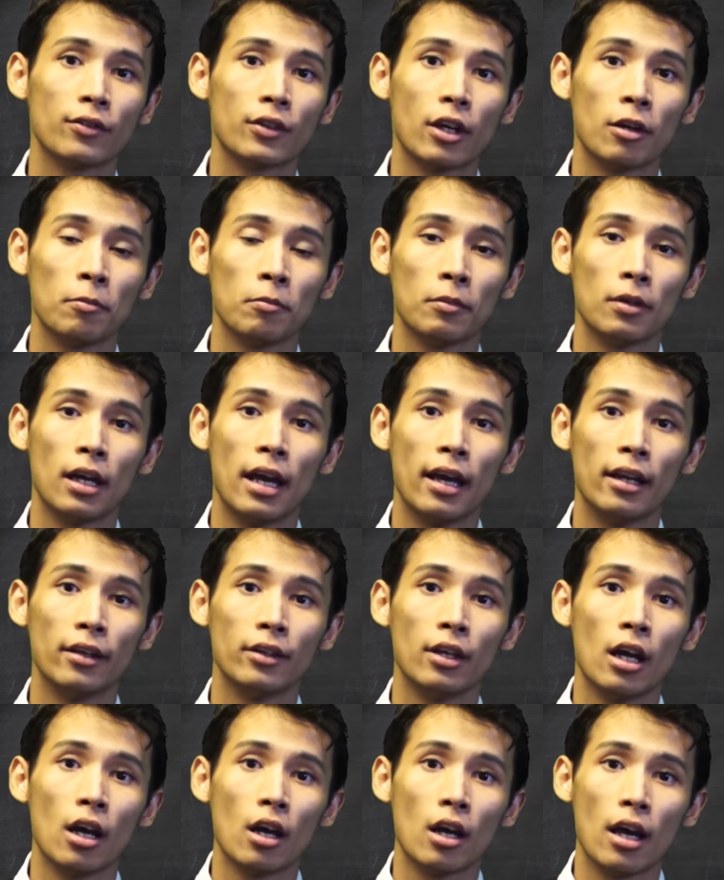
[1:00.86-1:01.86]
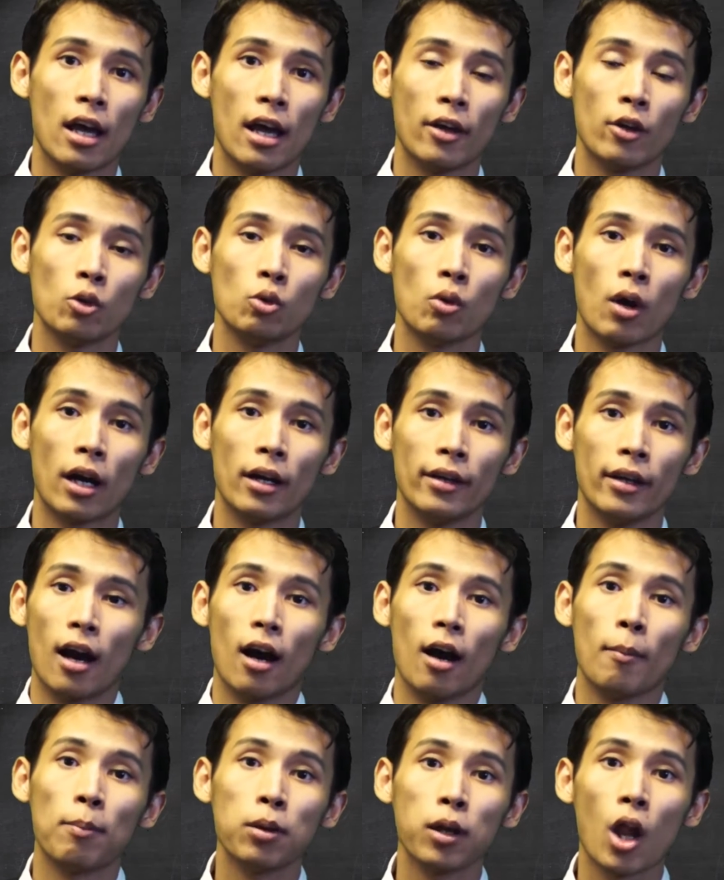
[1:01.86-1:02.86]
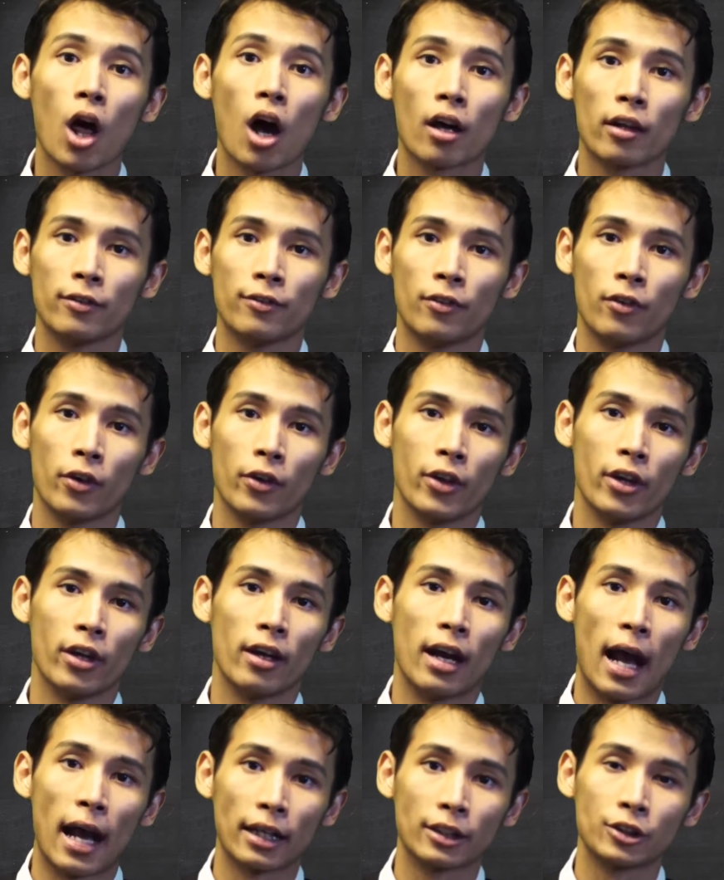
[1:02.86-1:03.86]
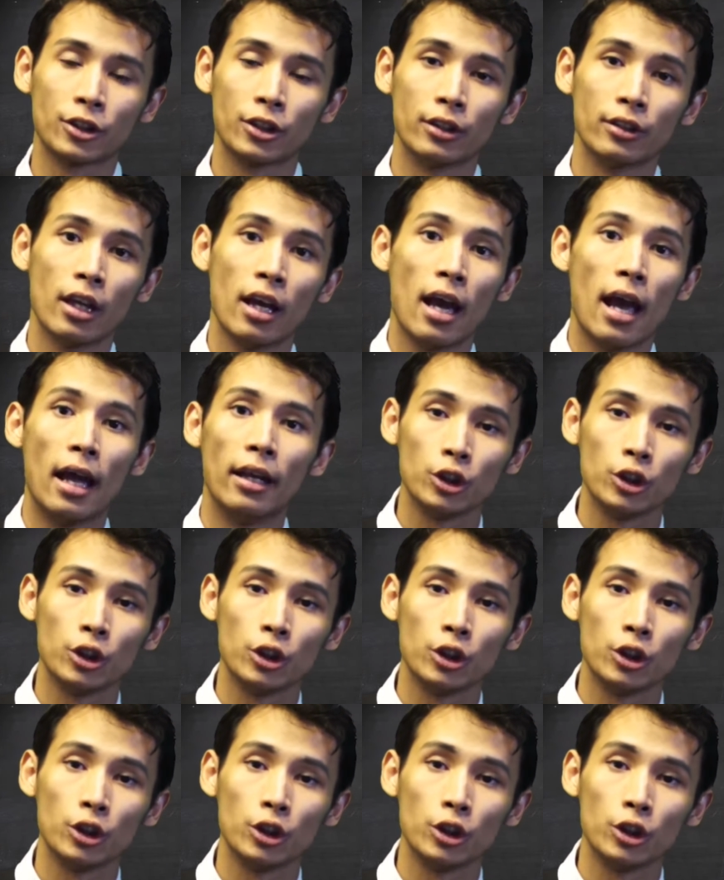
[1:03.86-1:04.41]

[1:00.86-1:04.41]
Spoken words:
of them and who I applaud for their action,